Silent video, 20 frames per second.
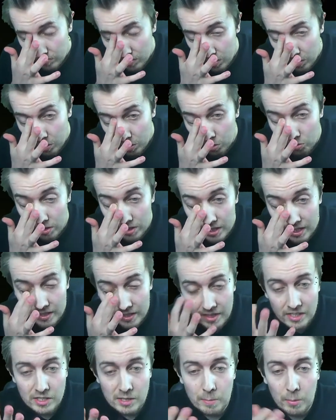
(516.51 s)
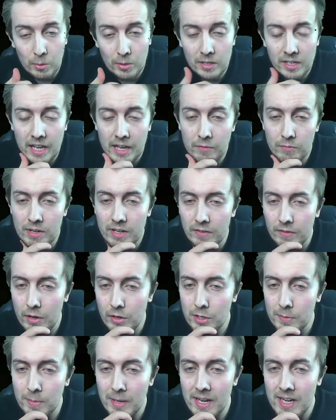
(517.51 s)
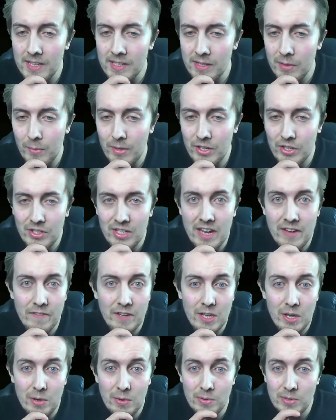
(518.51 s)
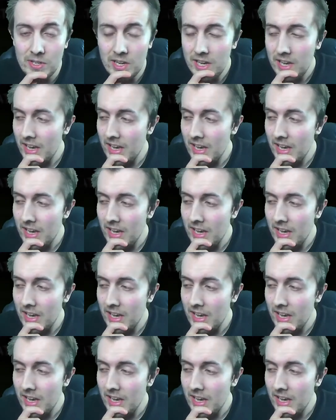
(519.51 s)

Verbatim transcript: Got rid, and that's the point. Getting rid of loaded players that we just never use